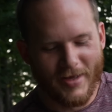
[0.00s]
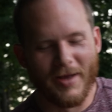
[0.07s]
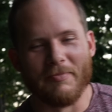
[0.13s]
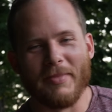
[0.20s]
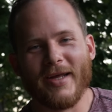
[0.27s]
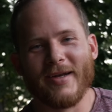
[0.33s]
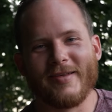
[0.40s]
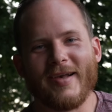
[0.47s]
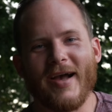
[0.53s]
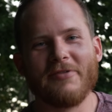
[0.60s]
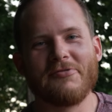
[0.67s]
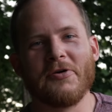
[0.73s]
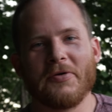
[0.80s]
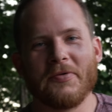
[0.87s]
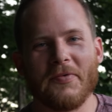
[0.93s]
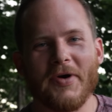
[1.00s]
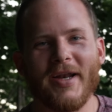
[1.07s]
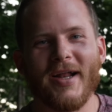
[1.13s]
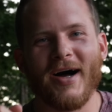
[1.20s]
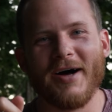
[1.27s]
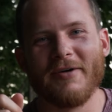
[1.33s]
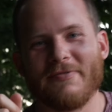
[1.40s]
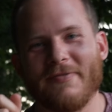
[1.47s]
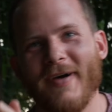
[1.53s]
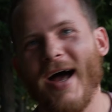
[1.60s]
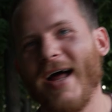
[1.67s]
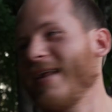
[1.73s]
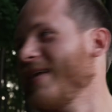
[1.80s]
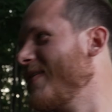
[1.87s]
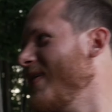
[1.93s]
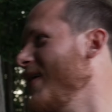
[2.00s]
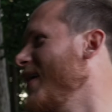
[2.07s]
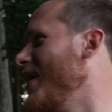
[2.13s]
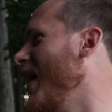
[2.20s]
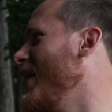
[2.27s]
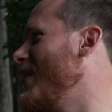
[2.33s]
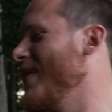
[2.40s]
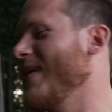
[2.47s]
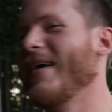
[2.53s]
Amanda's iPhone went off right as it got to.